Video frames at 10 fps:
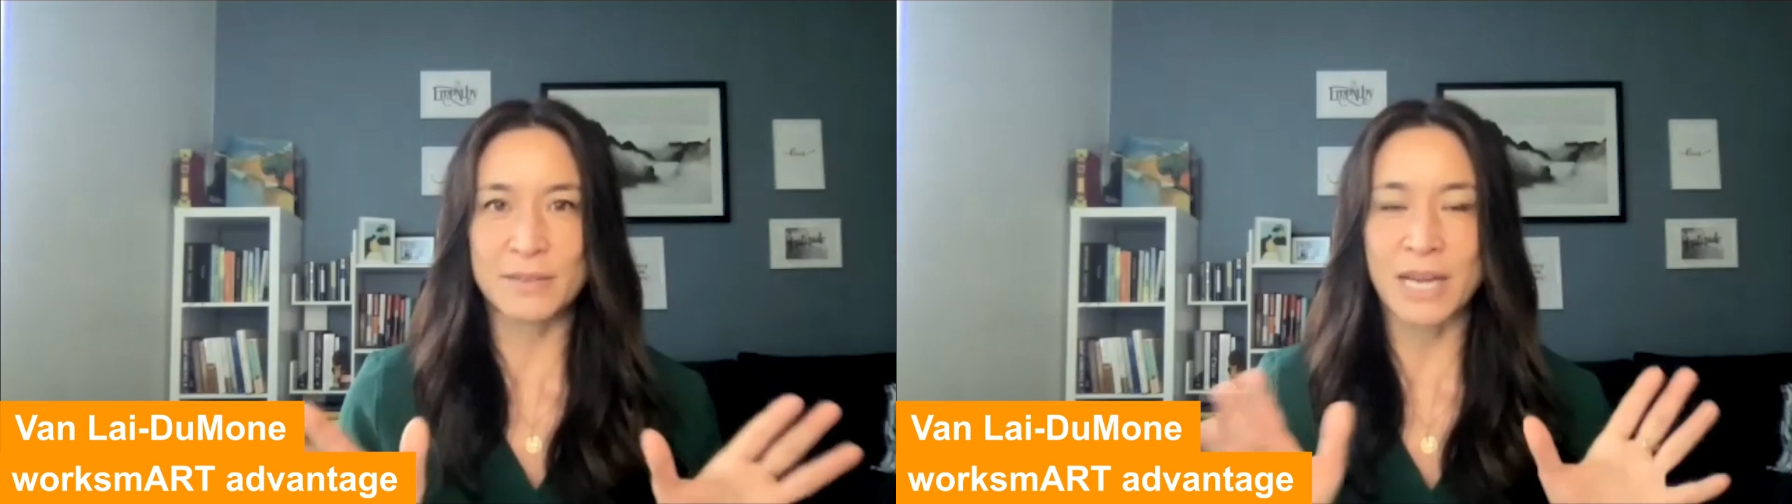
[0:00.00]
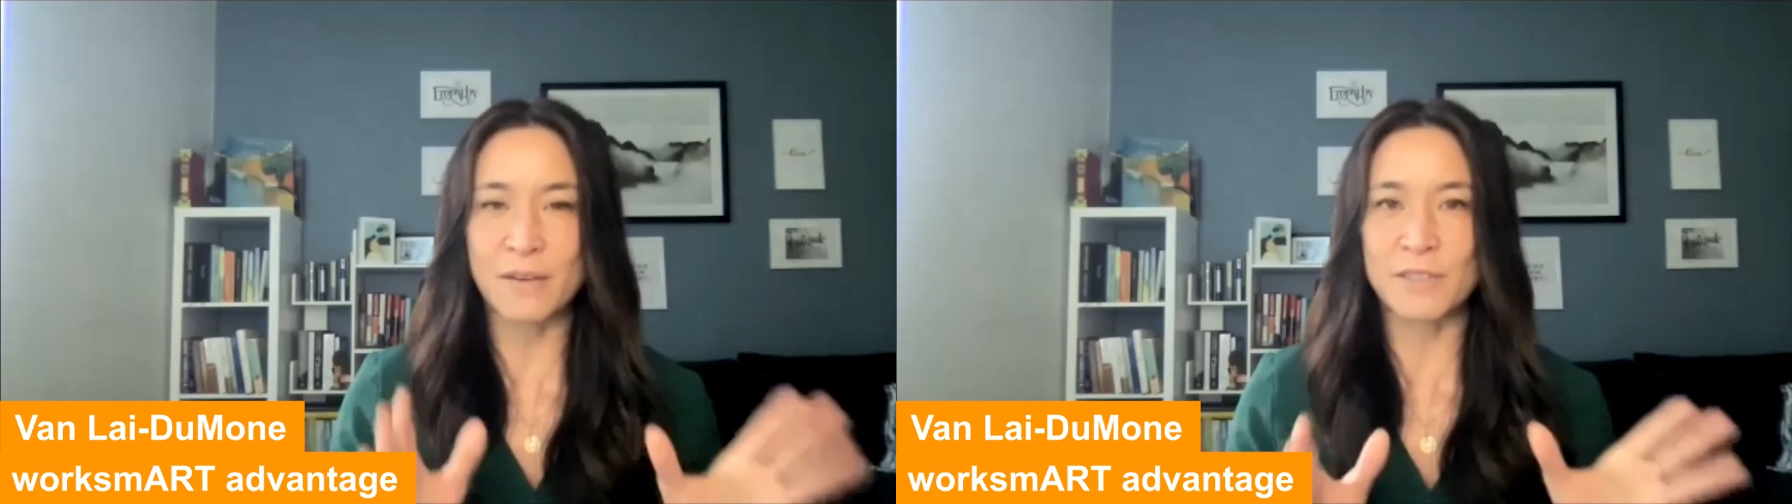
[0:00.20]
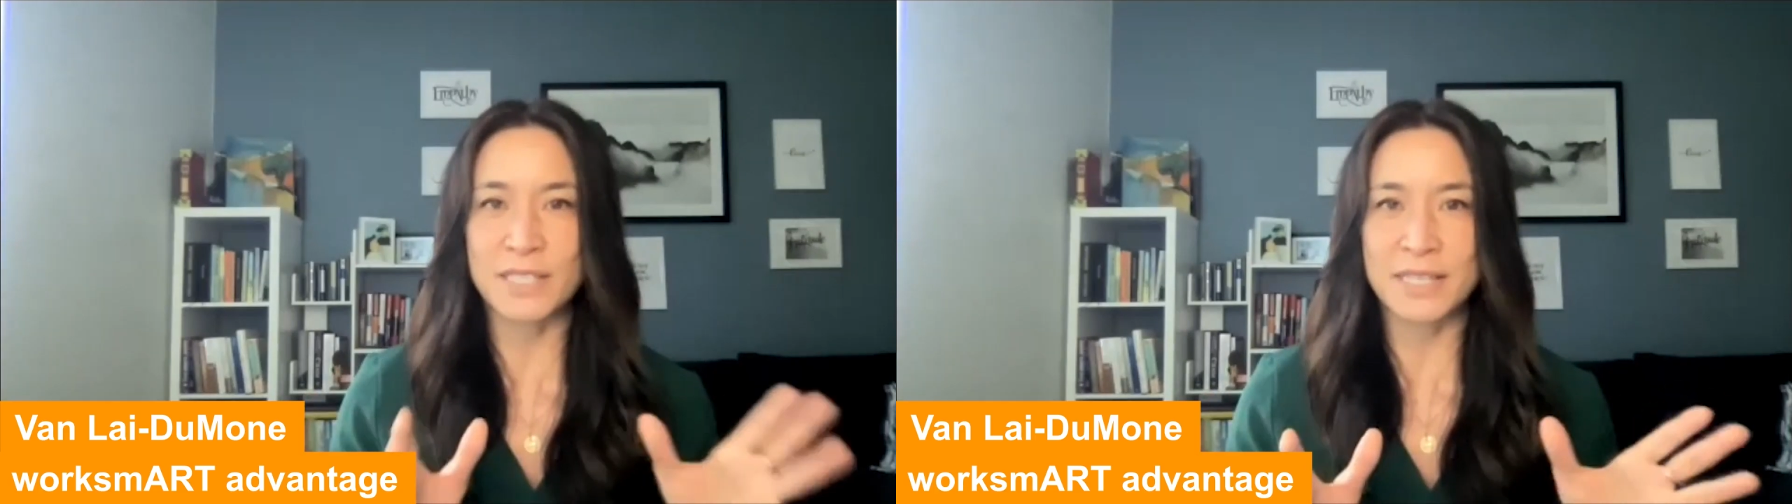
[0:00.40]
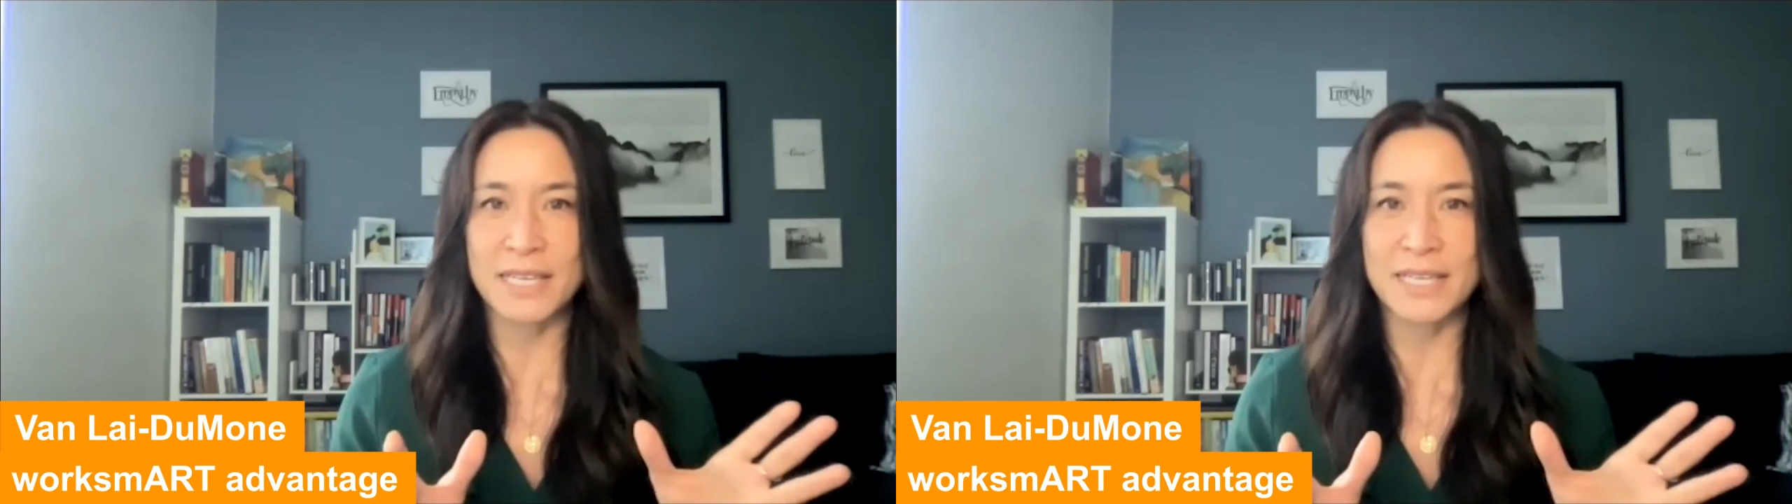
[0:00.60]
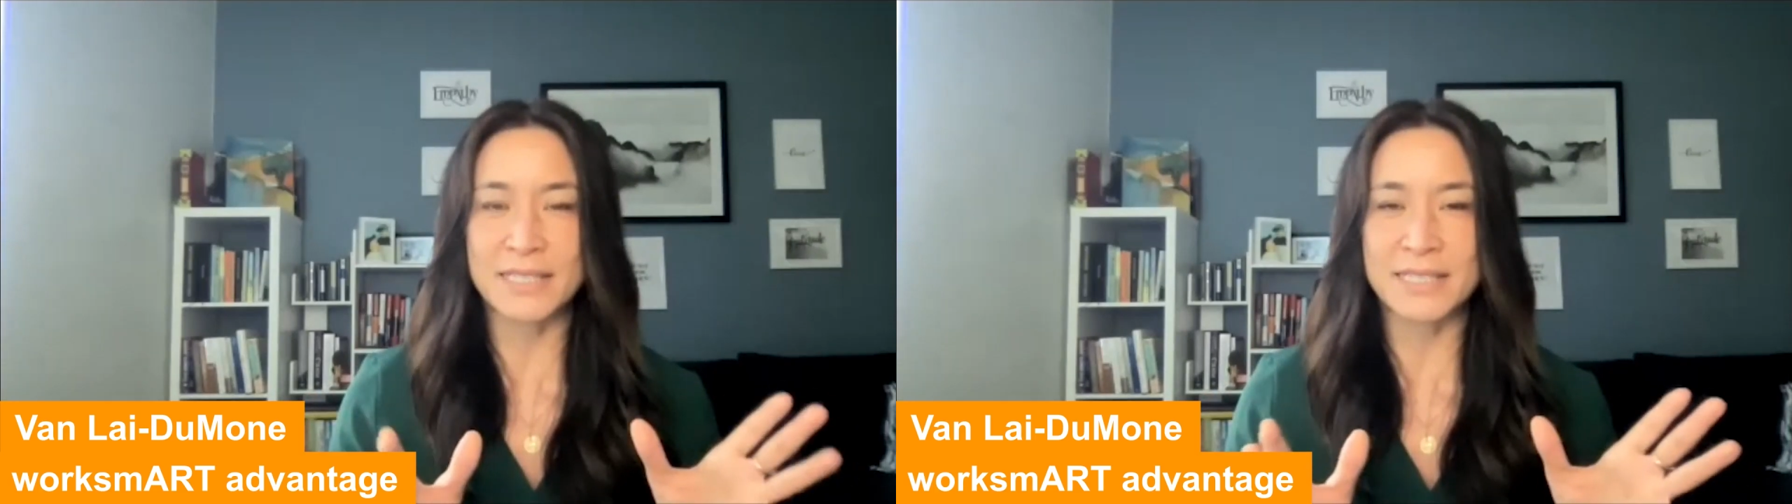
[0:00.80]
So divergent
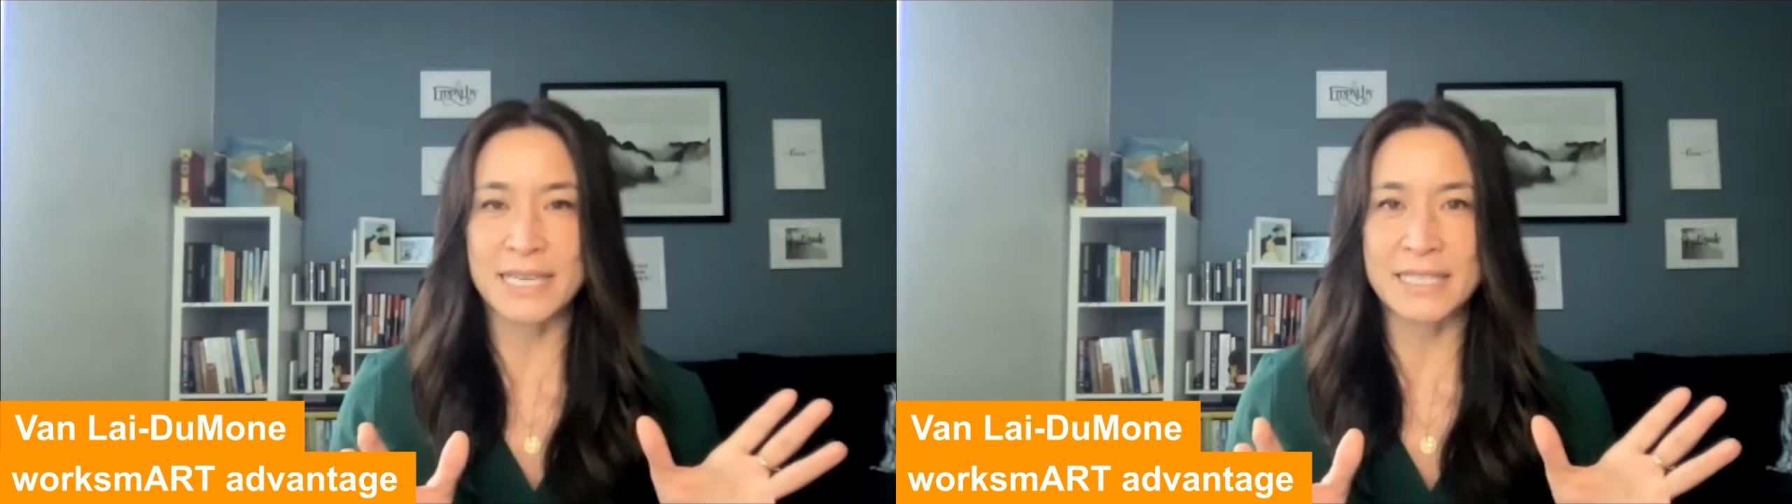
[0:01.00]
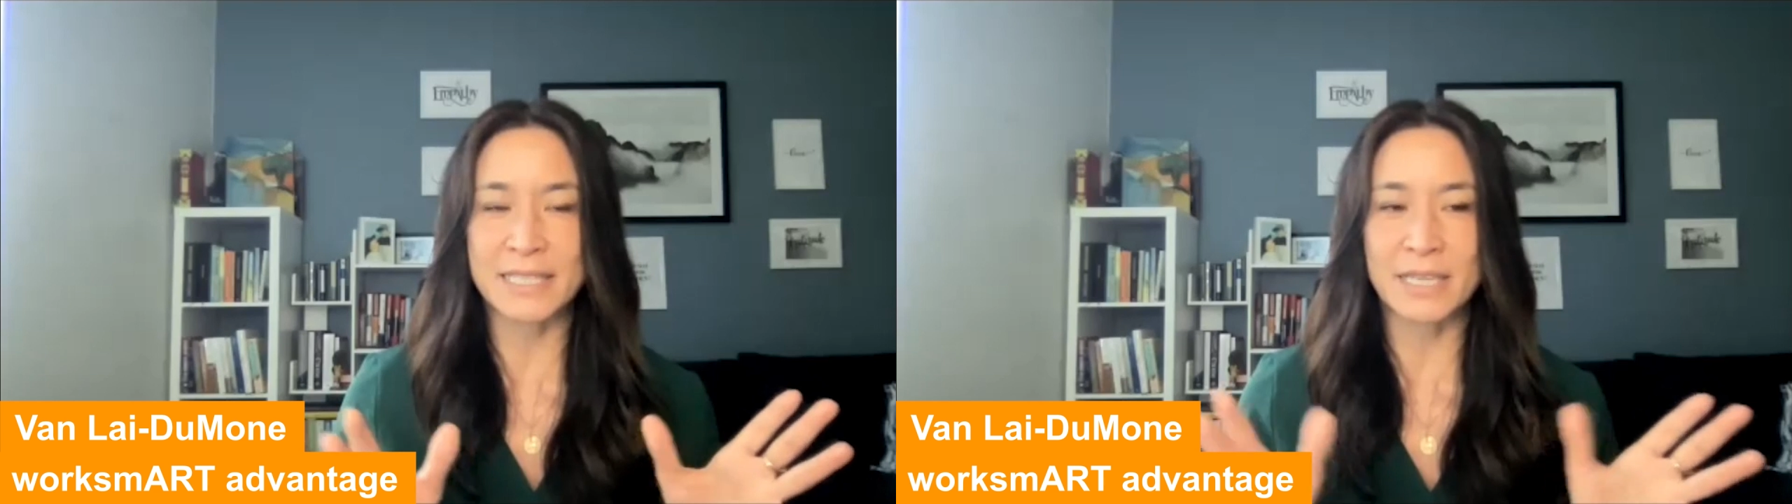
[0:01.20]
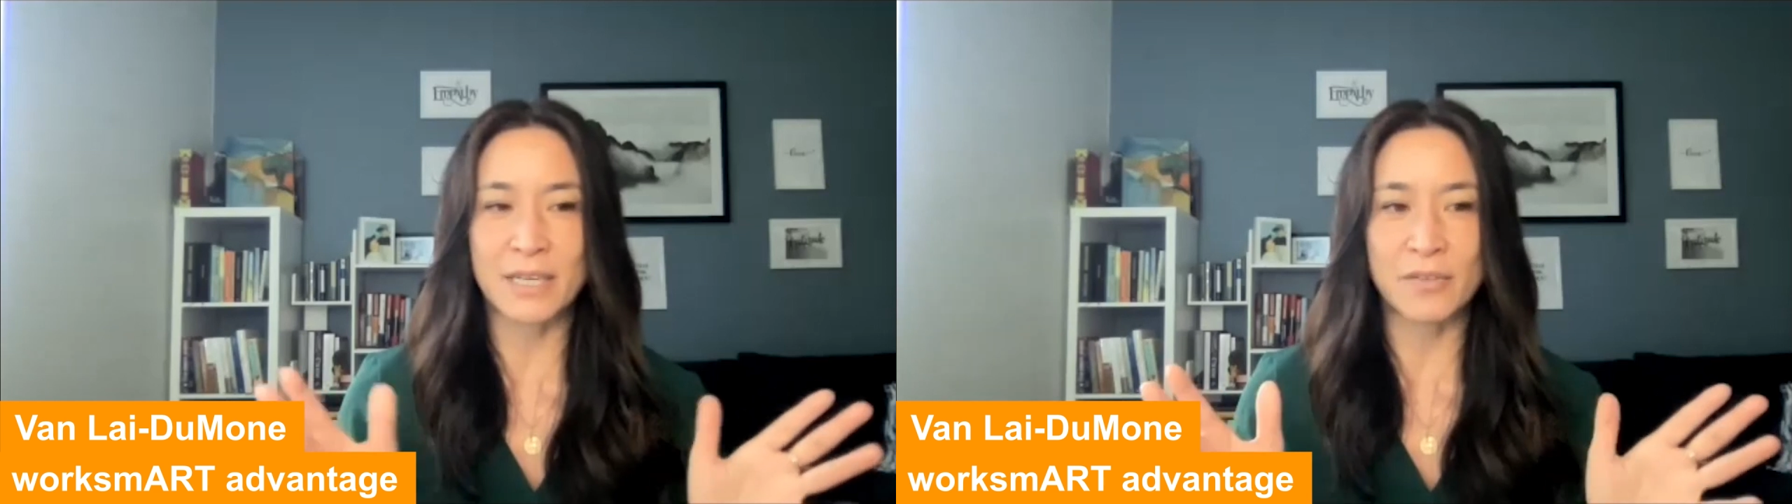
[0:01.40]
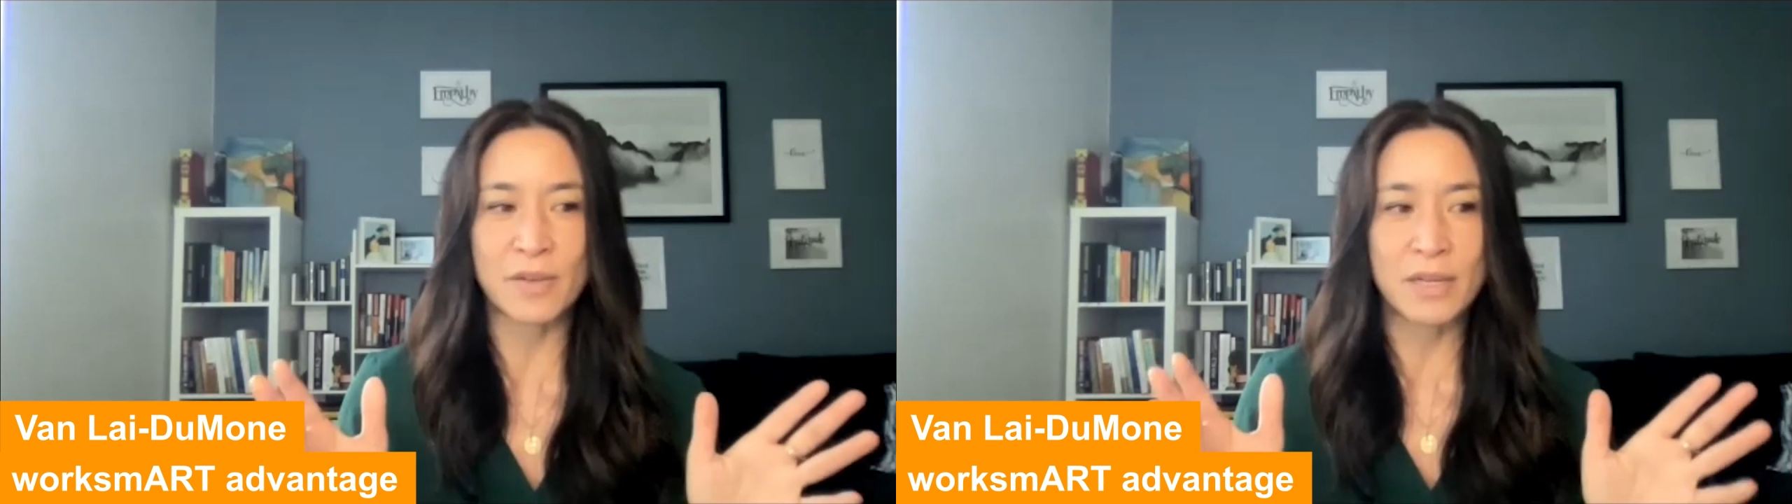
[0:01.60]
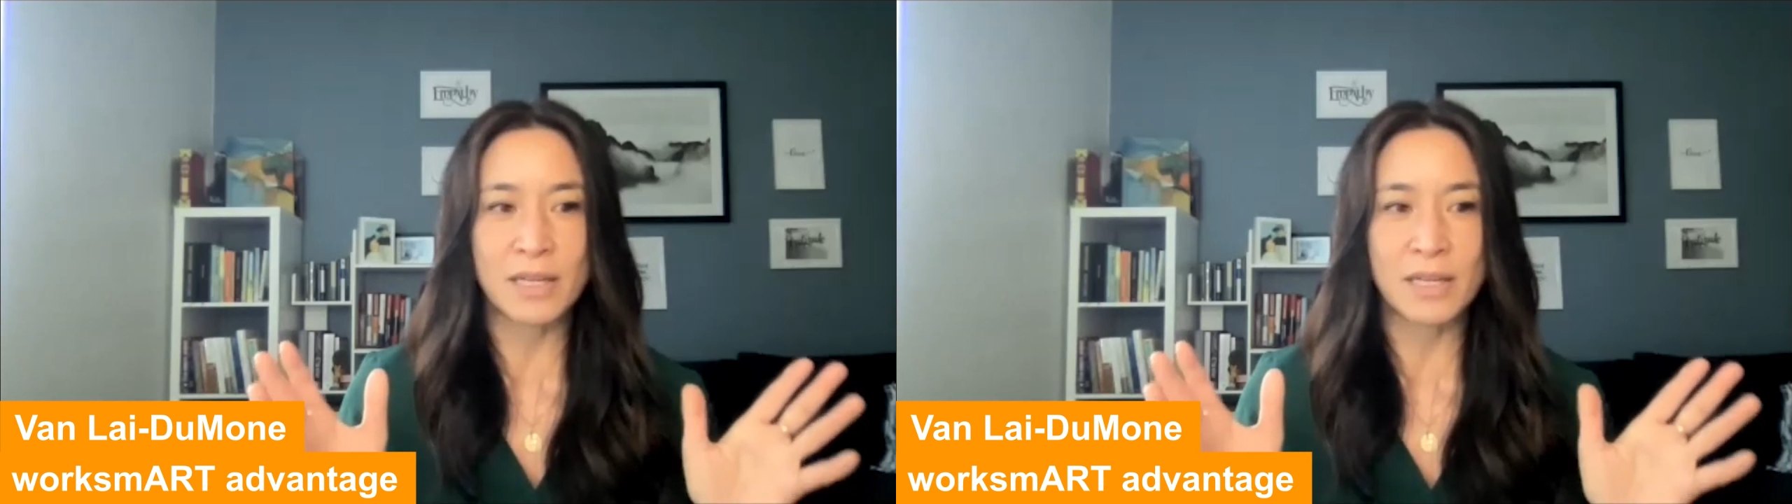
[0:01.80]
thinking is this idea of,